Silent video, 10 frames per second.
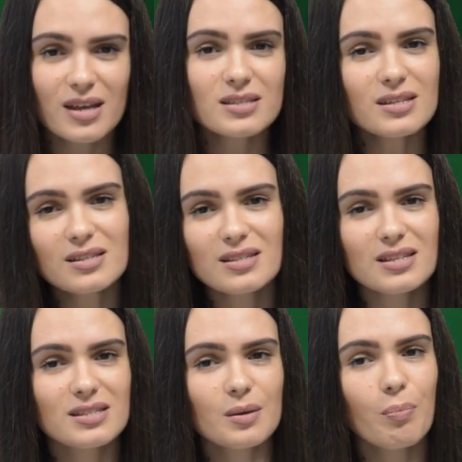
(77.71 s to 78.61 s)
Since
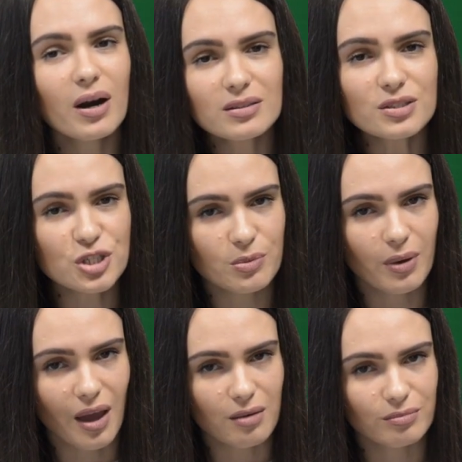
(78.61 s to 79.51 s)
this is a partnership
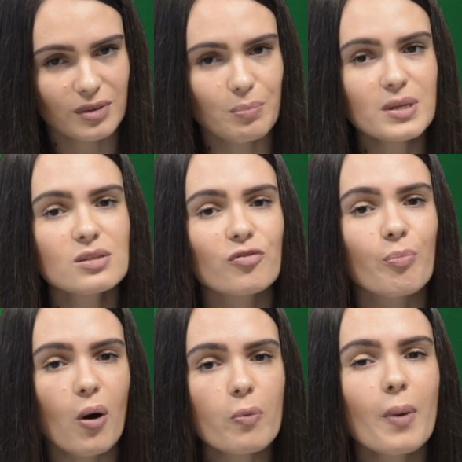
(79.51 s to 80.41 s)
game, the bids
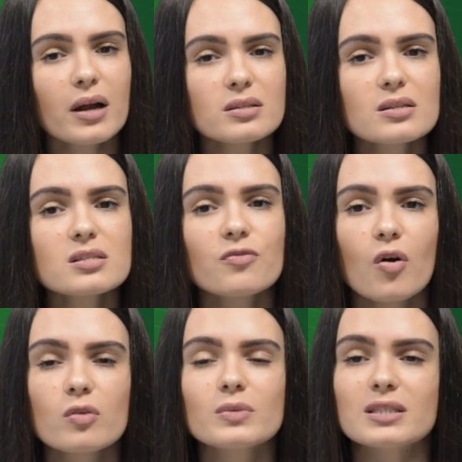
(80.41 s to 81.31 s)
of both partners
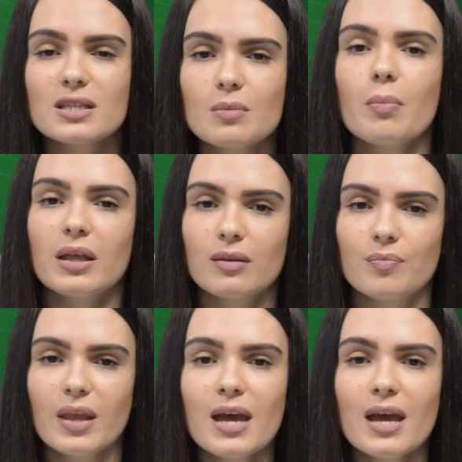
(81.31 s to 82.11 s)
form the team bid.